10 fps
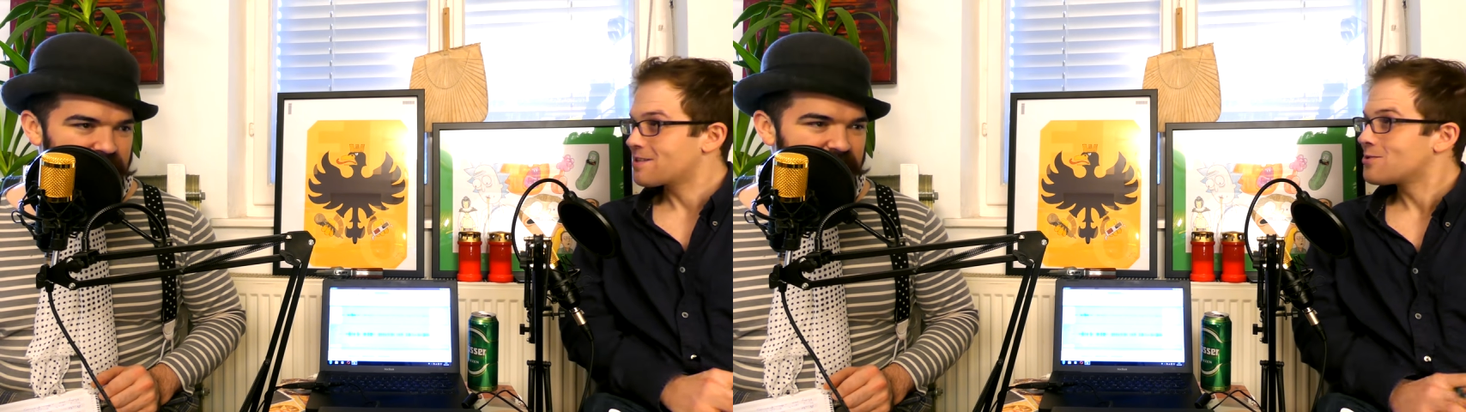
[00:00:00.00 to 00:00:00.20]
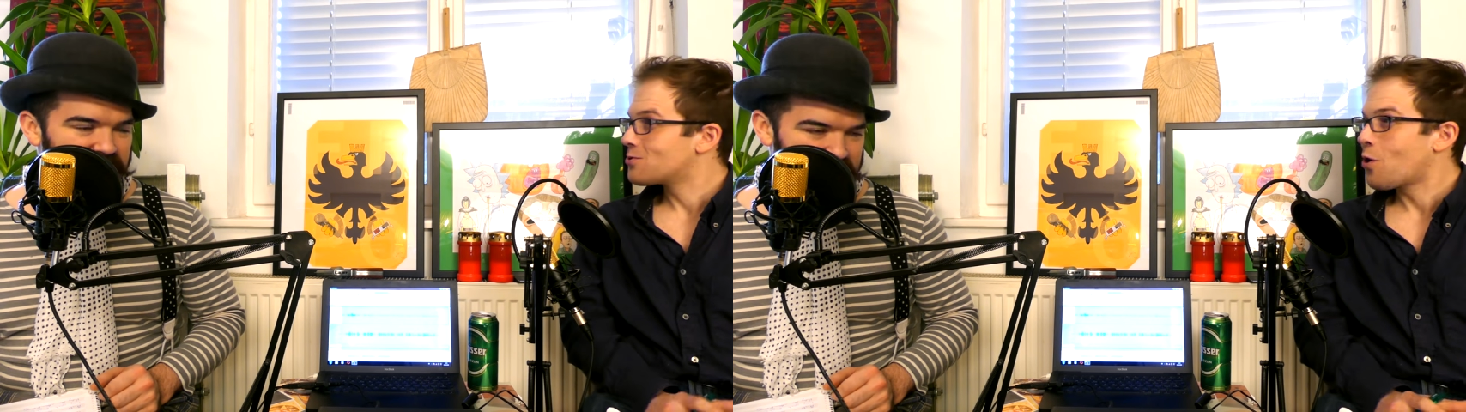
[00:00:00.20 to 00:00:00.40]

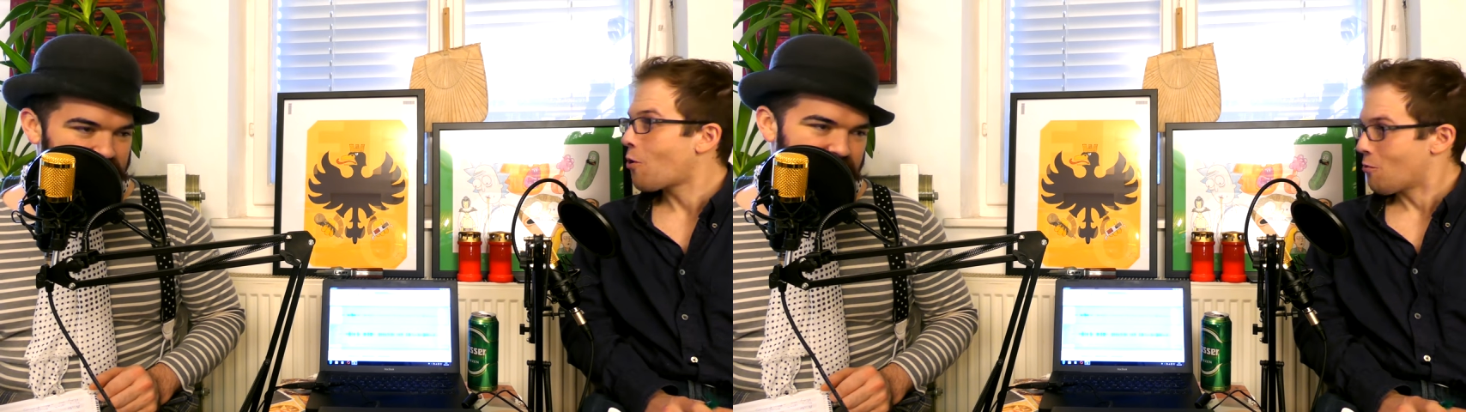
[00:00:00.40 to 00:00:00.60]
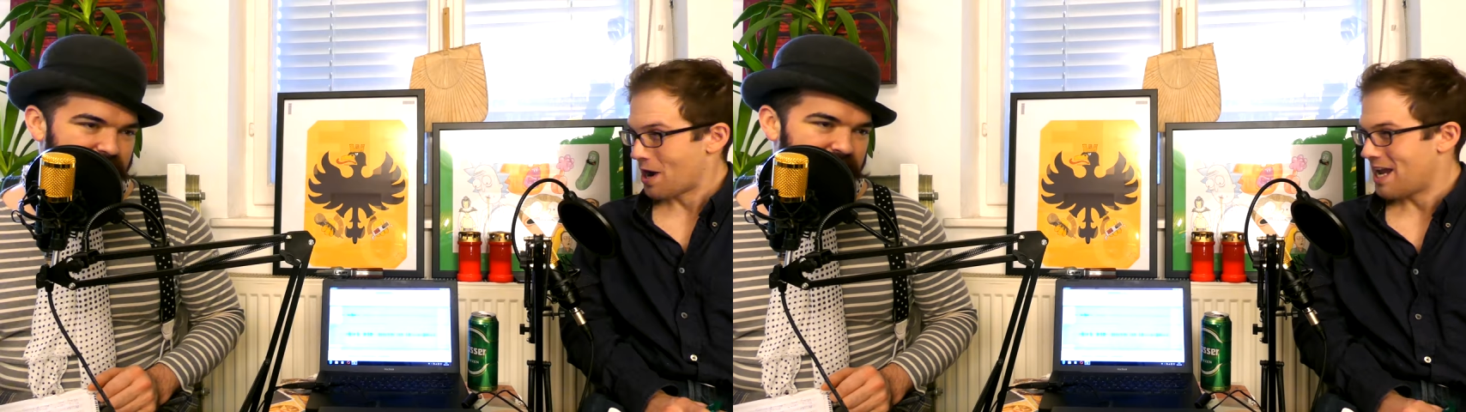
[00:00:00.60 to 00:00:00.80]
Speaker 1: there's
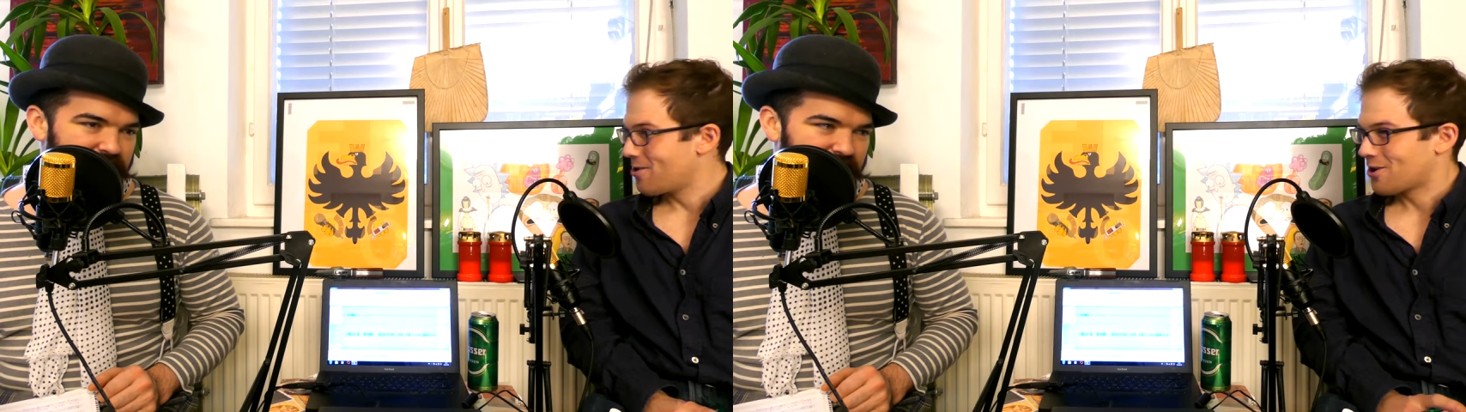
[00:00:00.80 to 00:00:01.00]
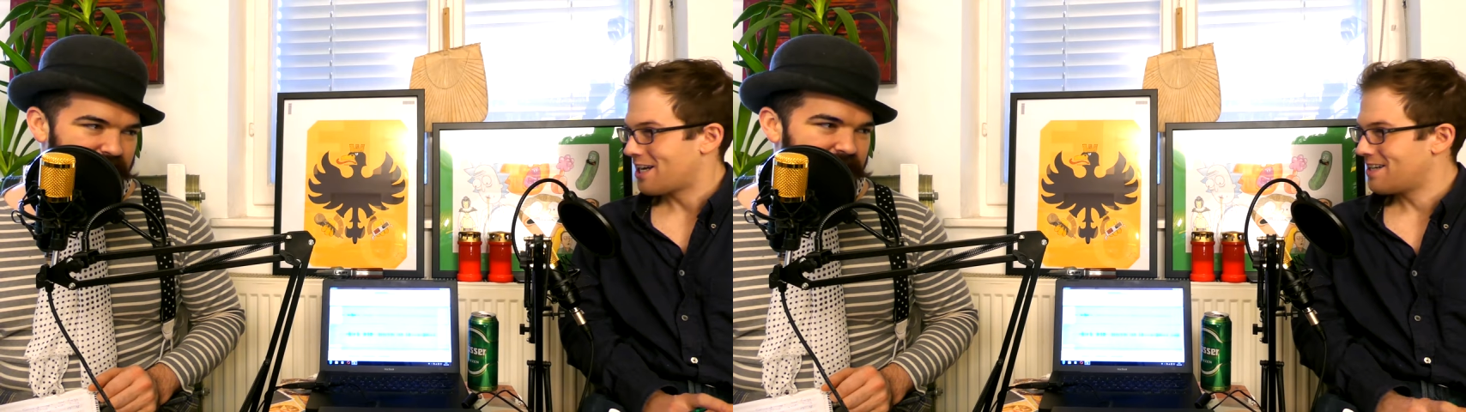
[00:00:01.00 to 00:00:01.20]
no
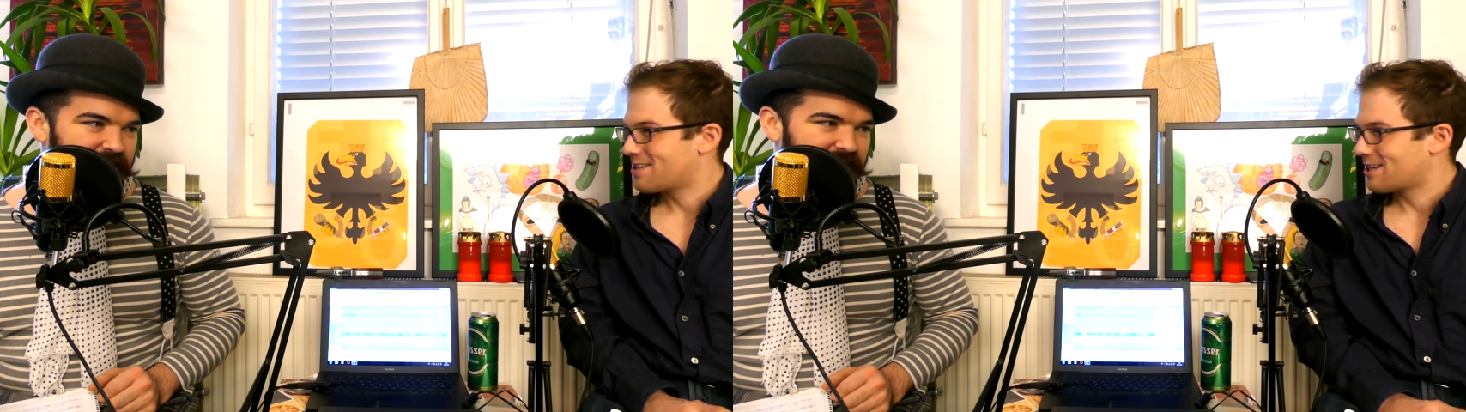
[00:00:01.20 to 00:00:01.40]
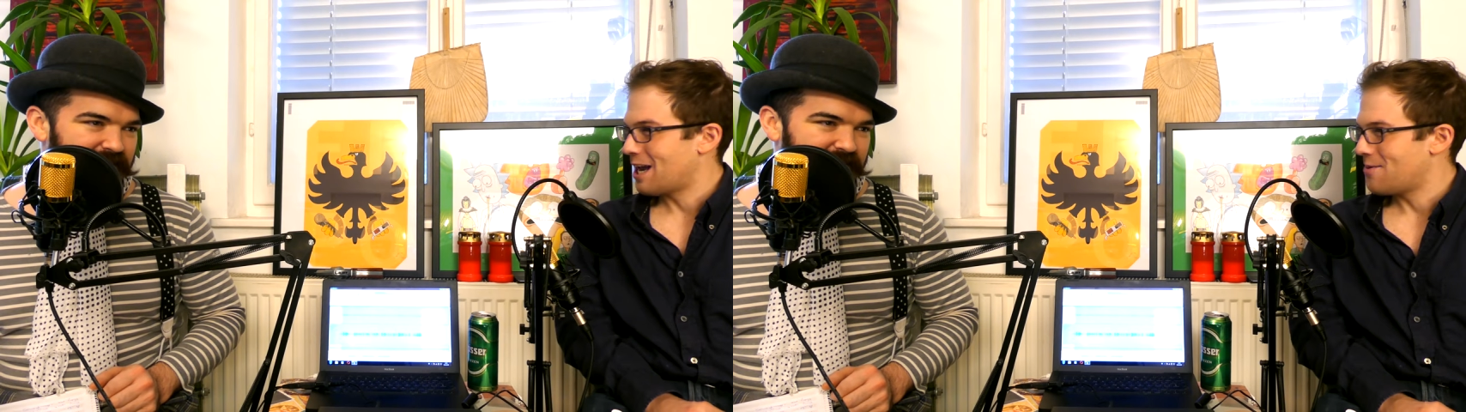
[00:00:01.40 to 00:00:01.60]
way you
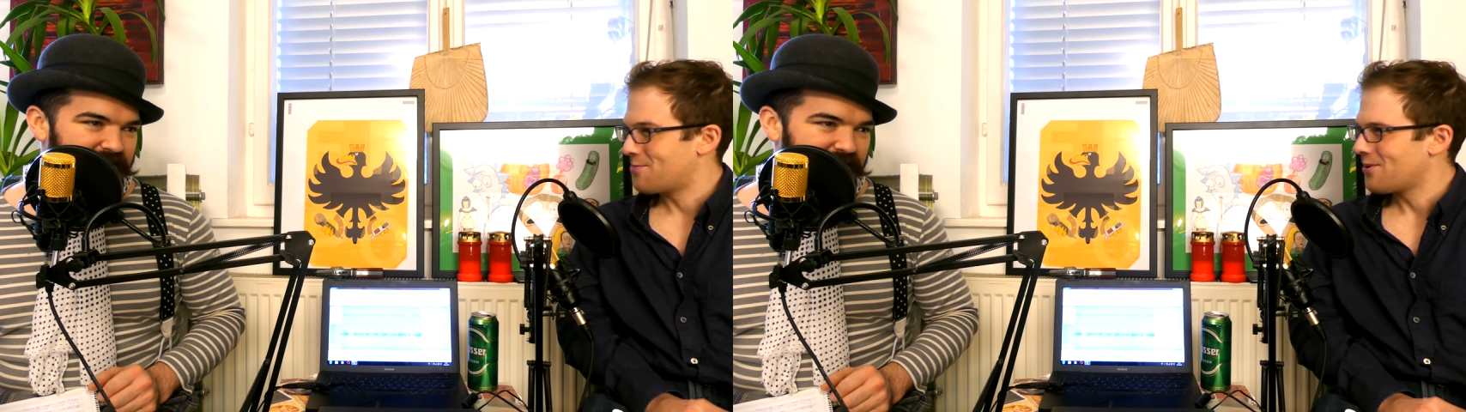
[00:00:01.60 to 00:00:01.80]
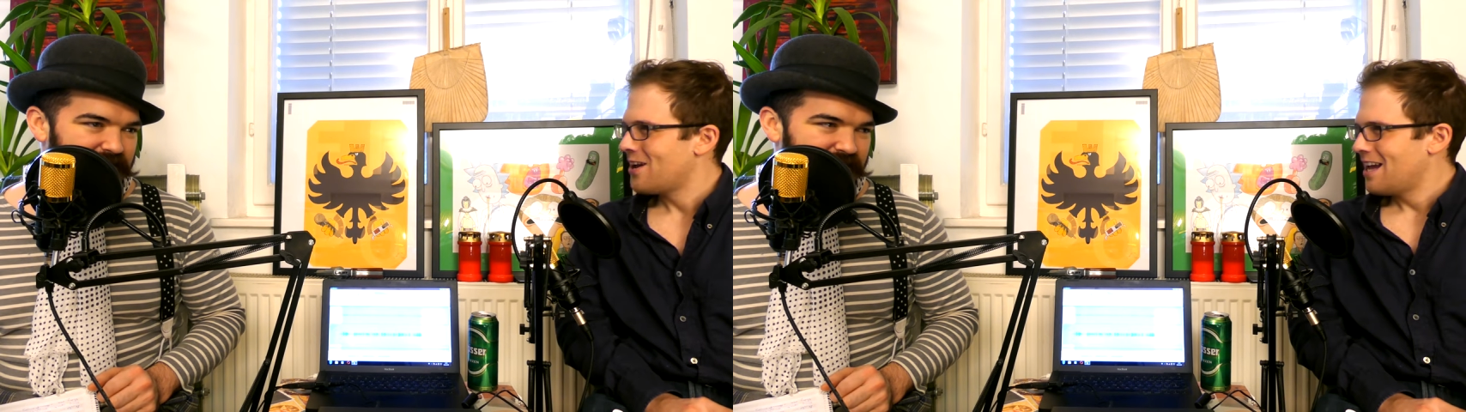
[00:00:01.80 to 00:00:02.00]
can
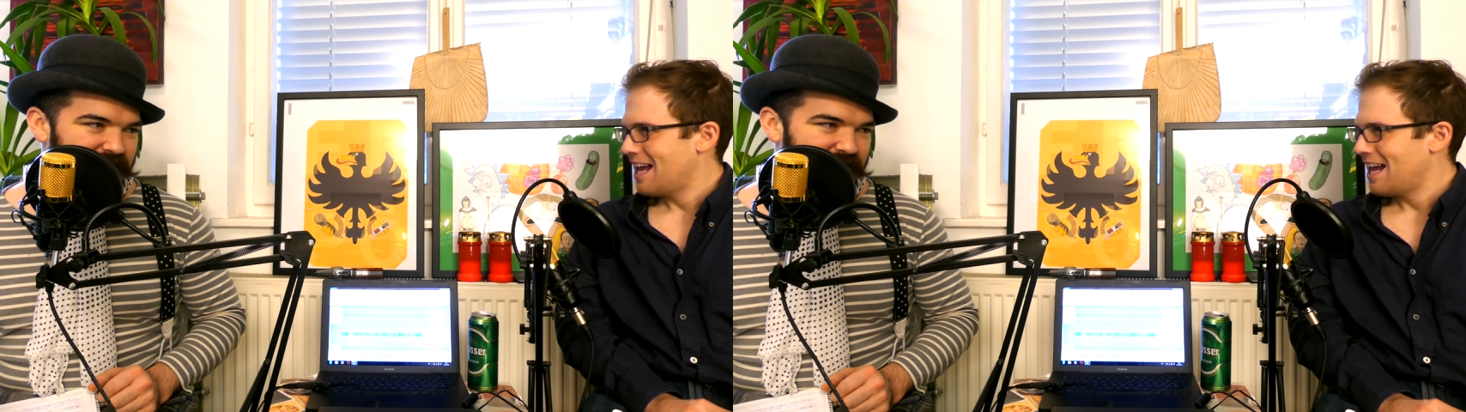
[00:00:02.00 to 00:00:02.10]
escape.